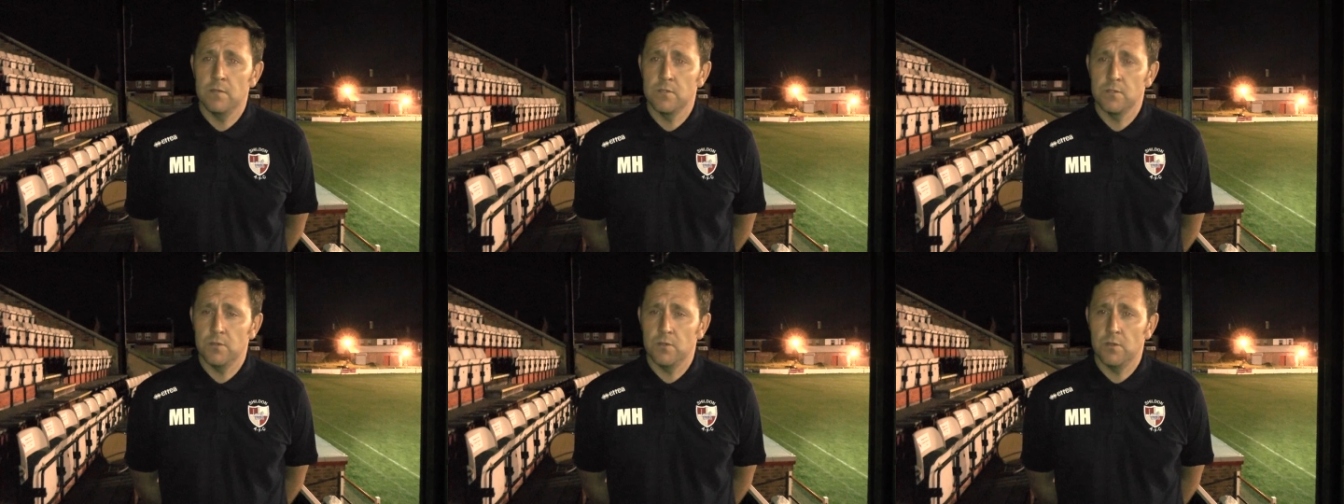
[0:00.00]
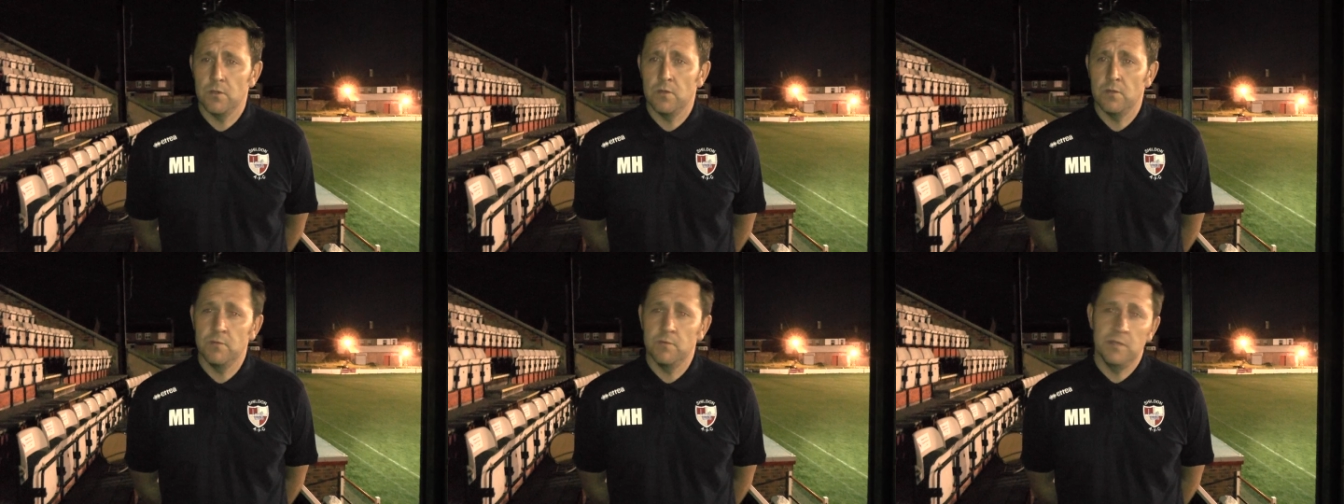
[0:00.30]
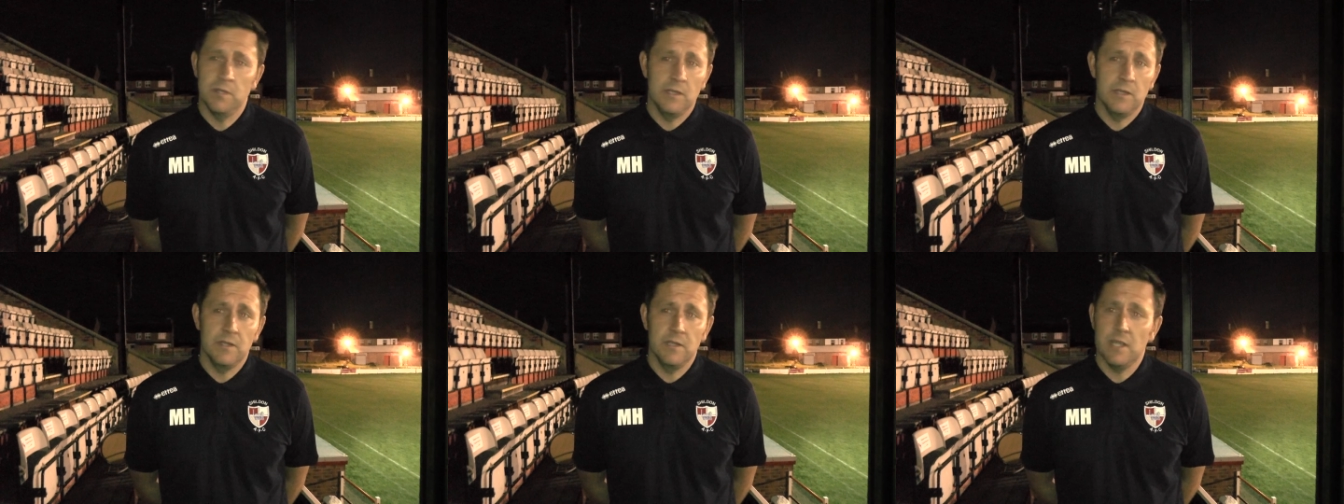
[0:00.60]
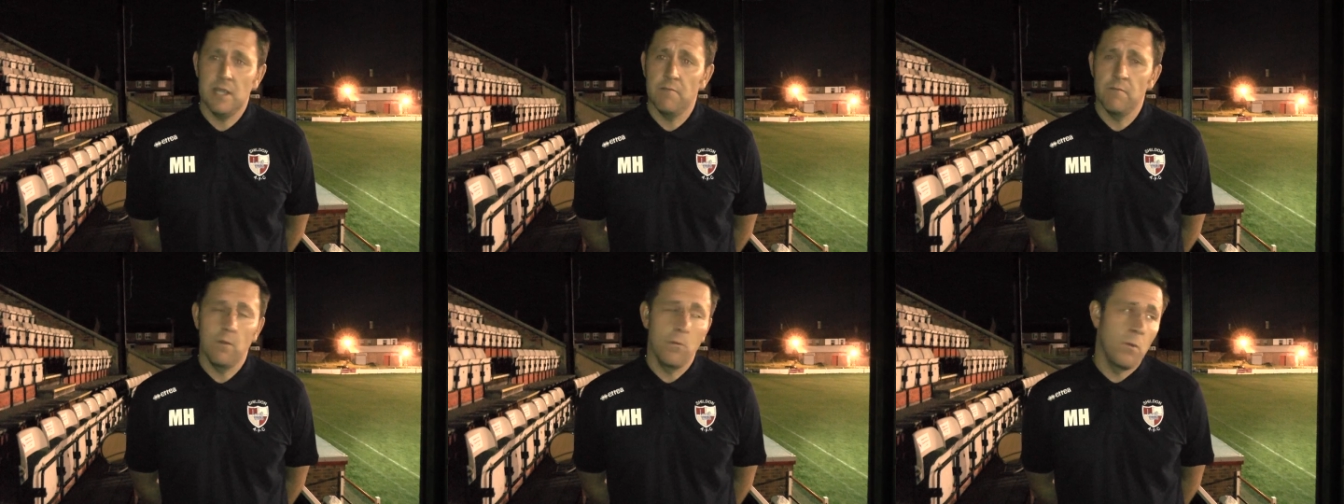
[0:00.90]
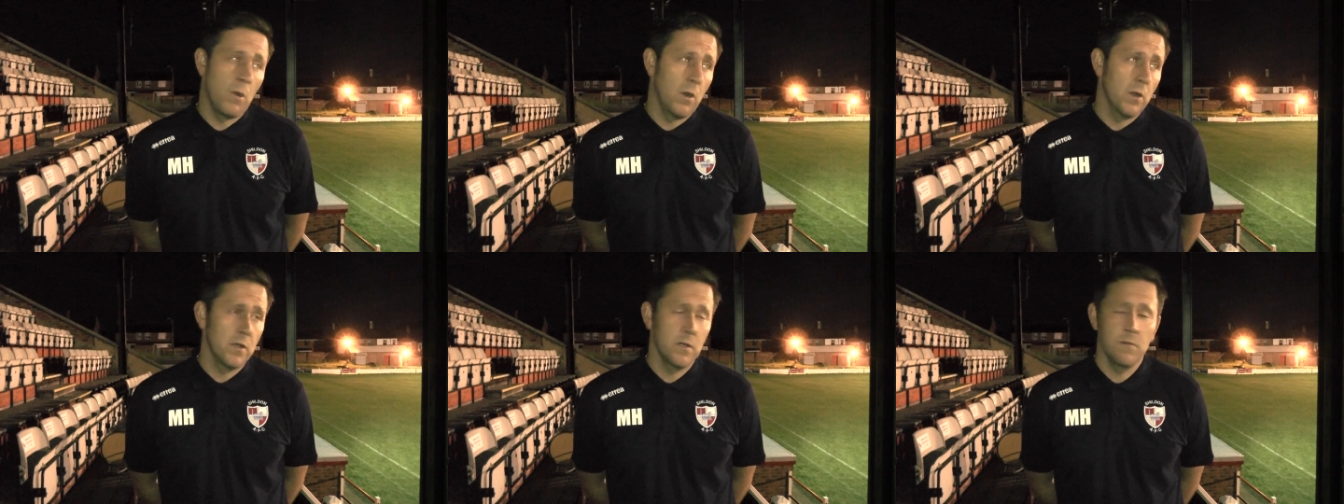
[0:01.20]
So they, they get
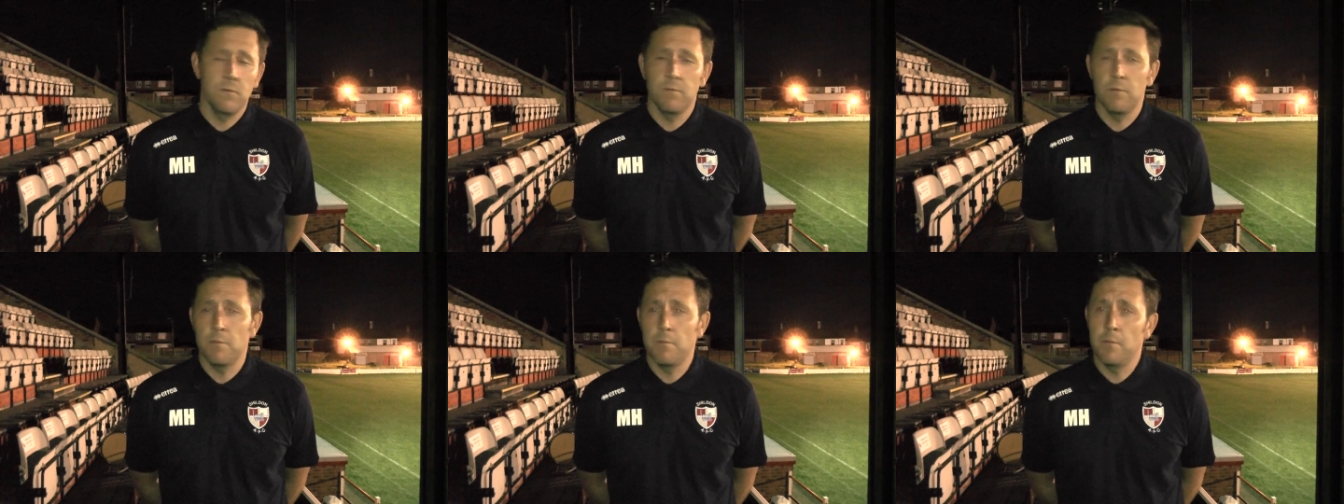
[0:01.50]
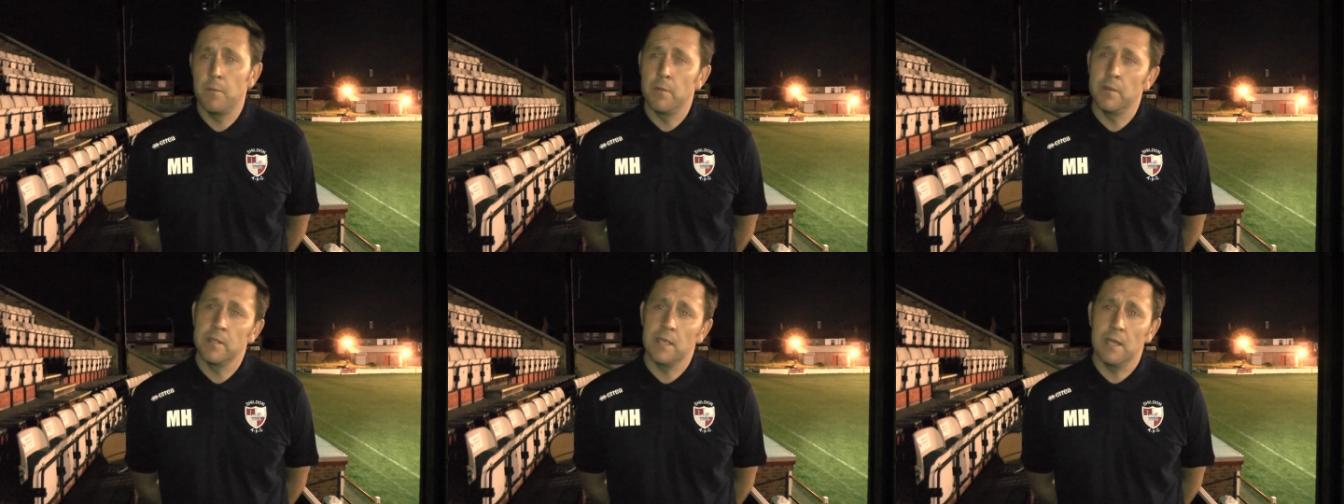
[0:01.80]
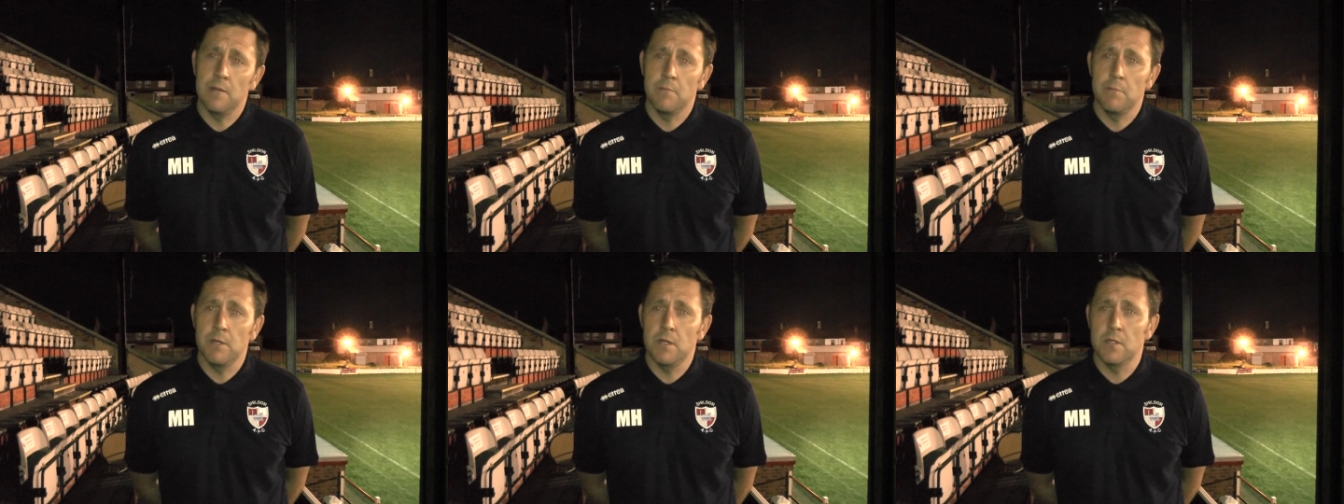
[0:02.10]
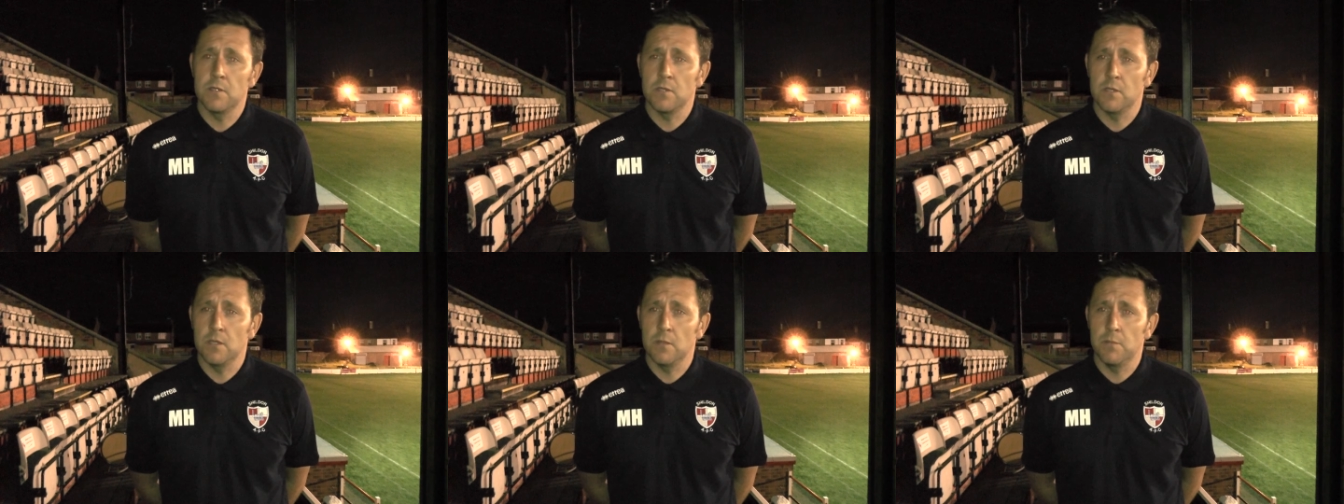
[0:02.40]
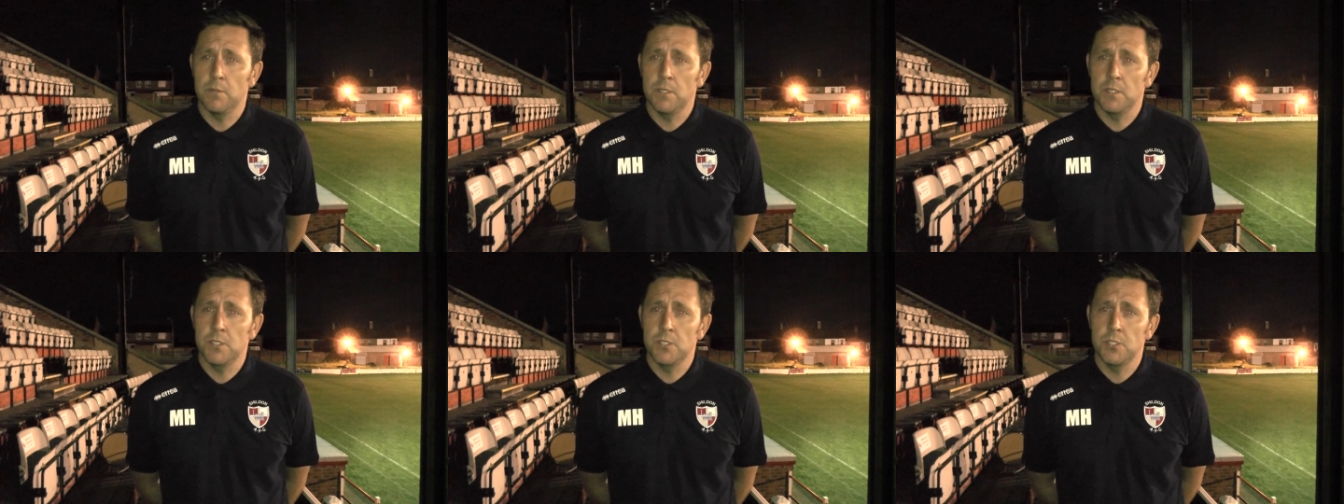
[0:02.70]
rewarded with, with getting minutes on
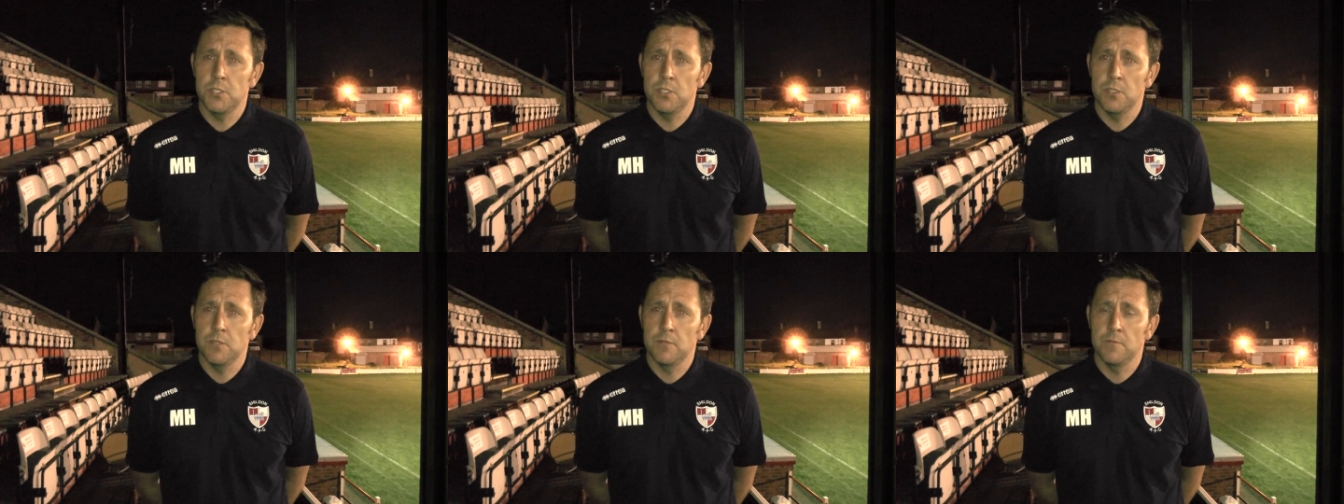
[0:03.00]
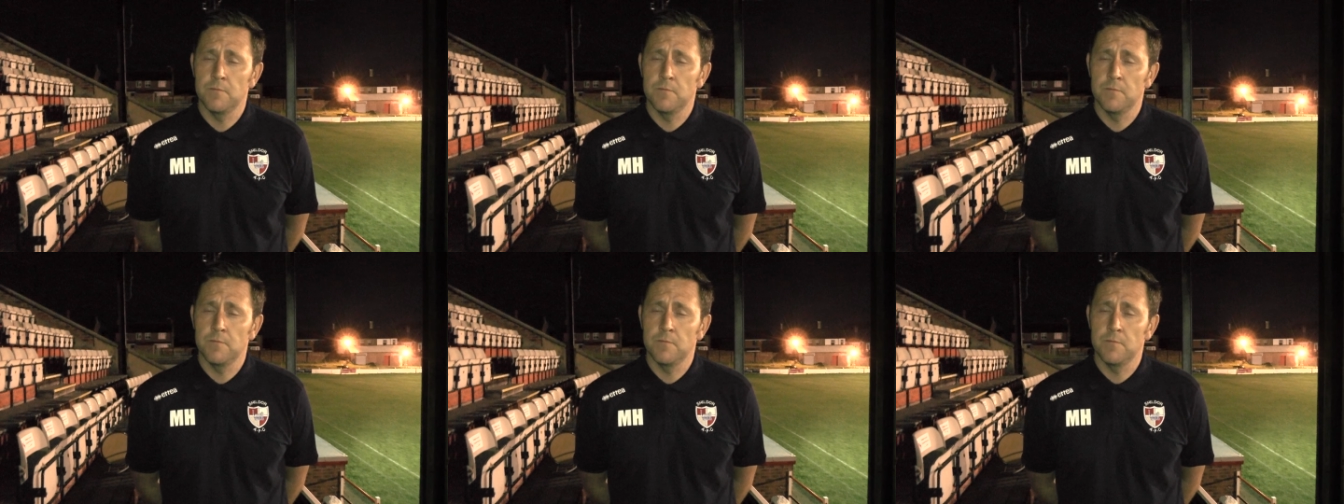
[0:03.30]
the pitch.